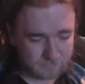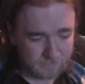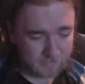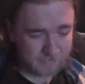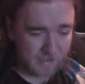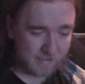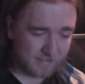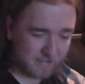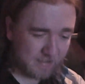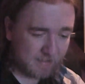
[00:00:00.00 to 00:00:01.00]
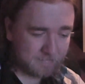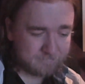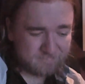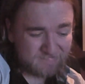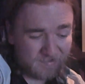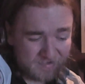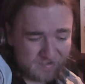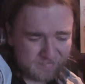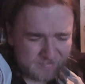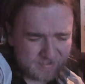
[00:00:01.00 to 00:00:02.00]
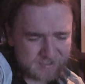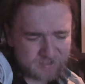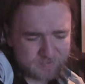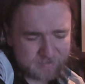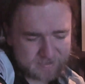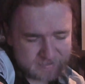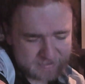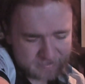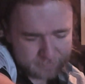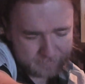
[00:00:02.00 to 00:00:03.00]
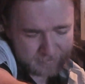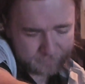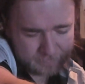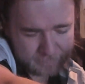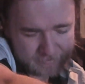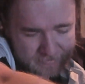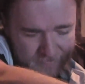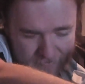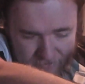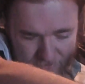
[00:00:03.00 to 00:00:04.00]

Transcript: yeah, I really enjoy this setup. And what it means is I can just